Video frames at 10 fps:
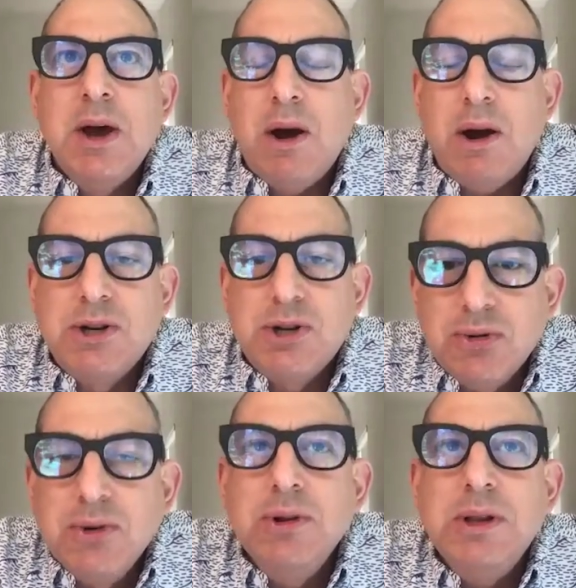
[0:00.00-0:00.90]
are
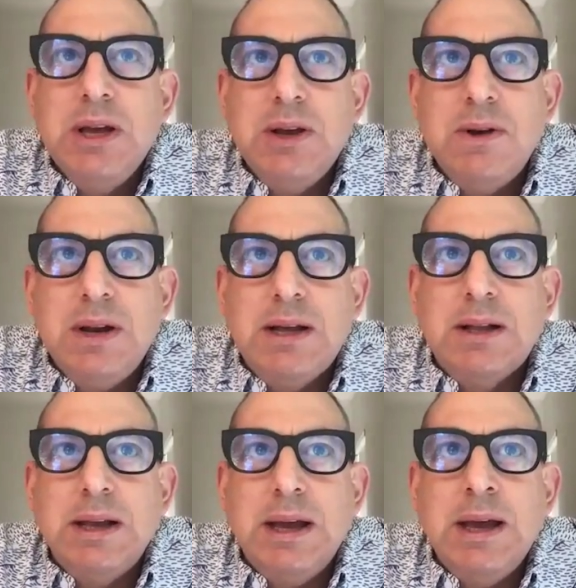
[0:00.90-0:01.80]
truly
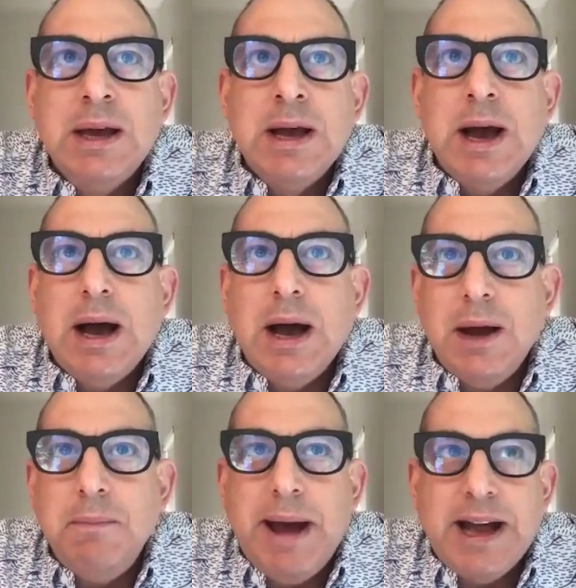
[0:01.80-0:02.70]
uniquely
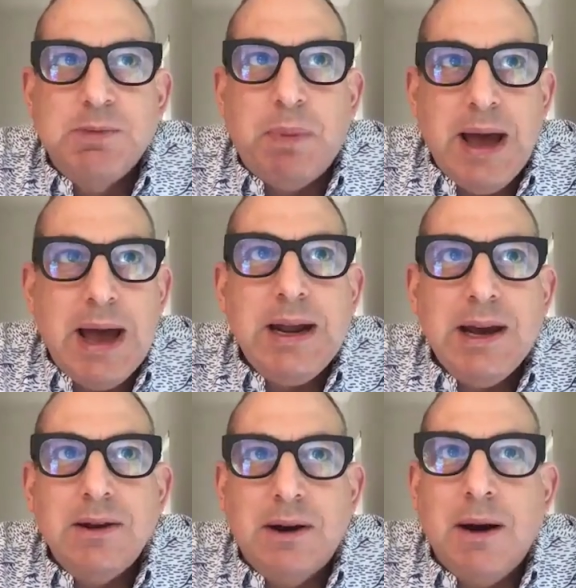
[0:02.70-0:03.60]
unmatched by any
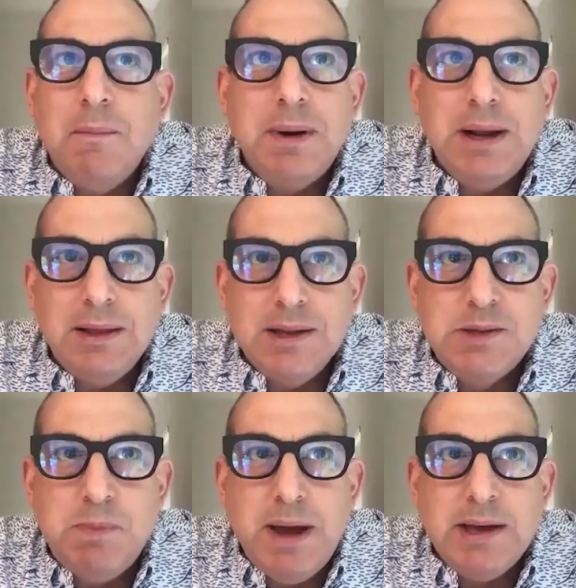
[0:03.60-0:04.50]
other company in the
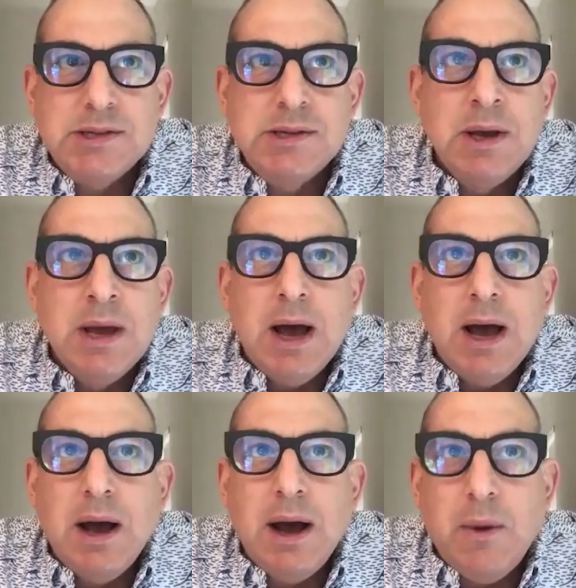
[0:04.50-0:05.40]
space.
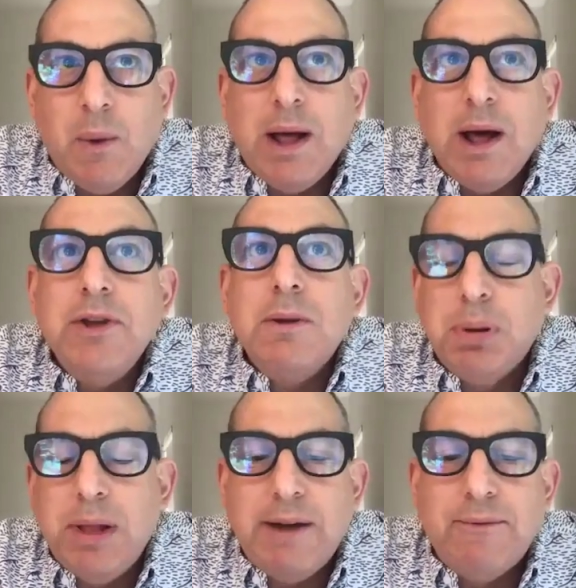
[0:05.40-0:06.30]
While other
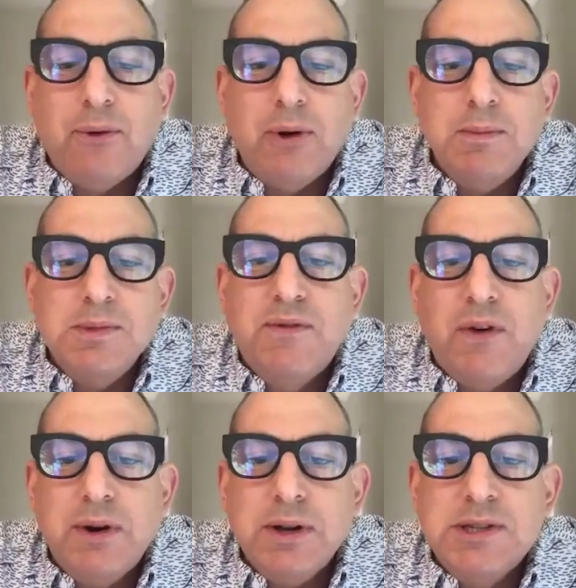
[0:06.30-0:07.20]
platforms
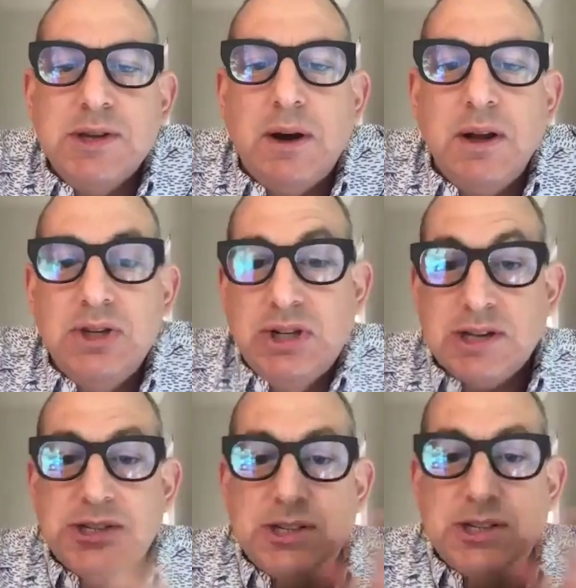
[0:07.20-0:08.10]
focus on
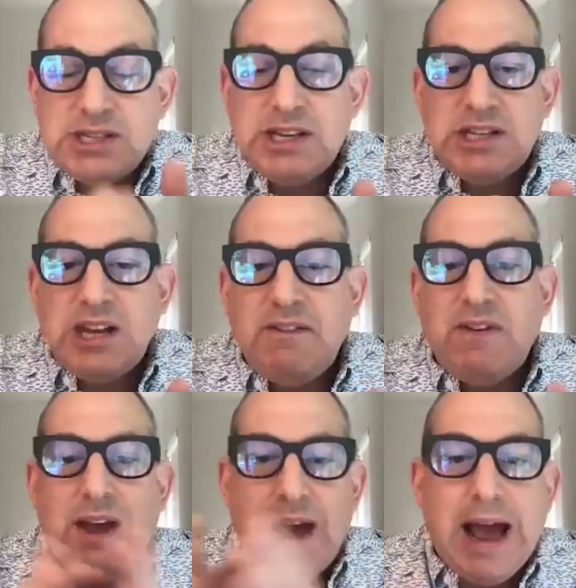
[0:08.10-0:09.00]
just the
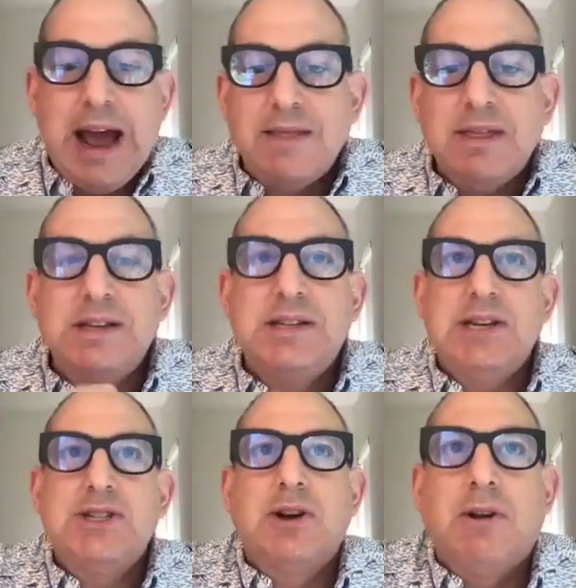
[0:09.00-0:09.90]
CTV and the
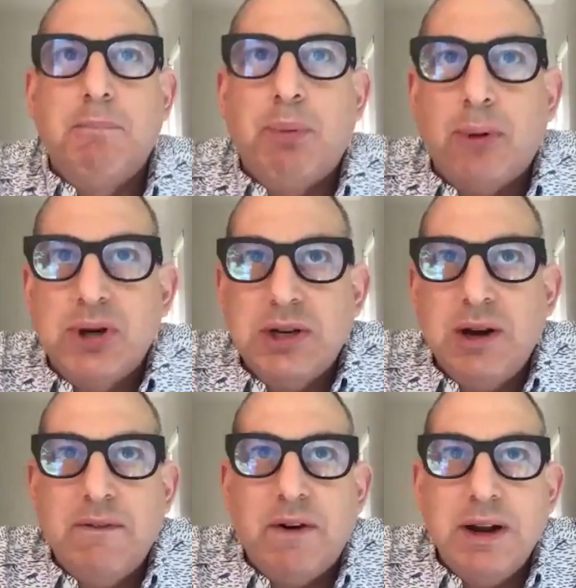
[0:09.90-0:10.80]
digital portion
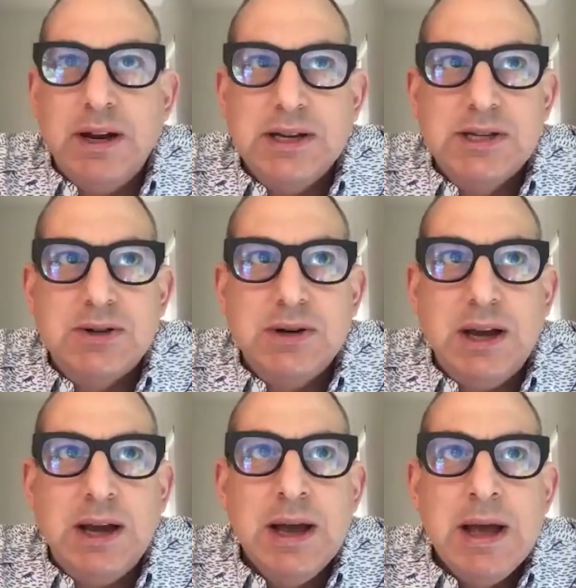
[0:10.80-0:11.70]
of our industry,